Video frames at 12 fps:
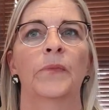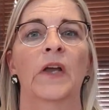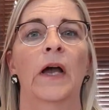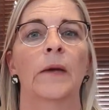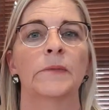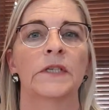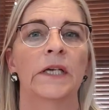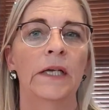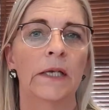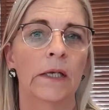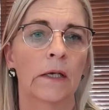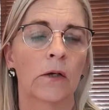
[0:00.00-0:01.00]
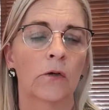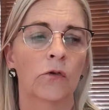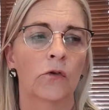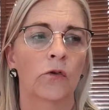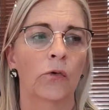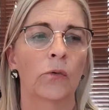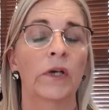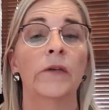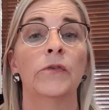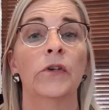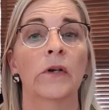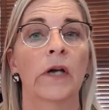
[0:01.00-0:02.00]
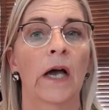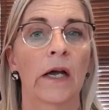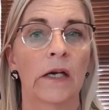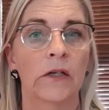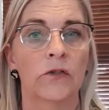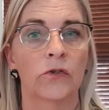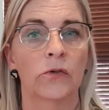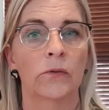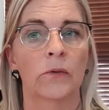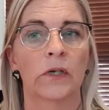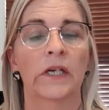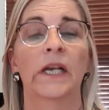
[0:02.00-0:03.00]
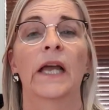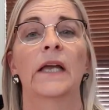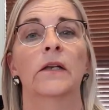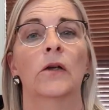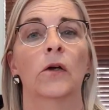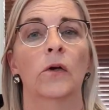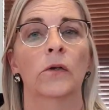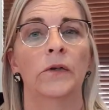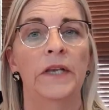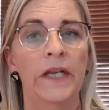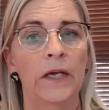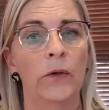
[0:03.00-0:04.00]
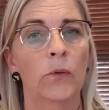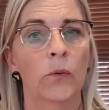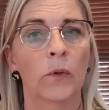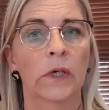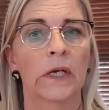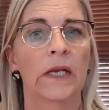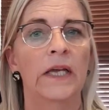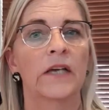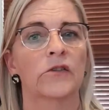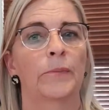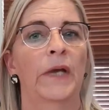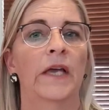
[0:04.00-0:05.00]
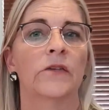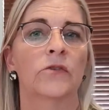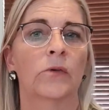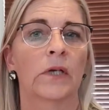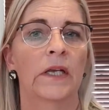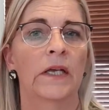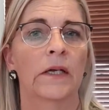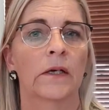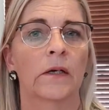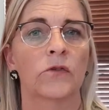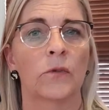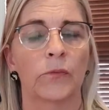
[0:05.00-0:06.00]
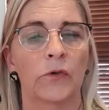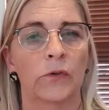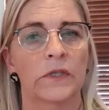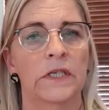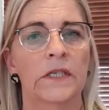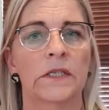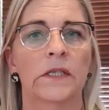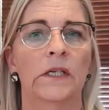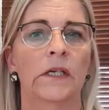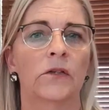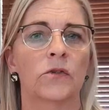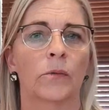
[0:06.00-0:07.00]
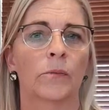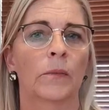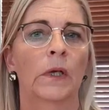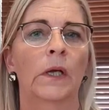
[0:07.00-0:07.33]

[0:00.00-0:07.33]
comes in to give you the courage to create a new clear space, to clear some toxicity, some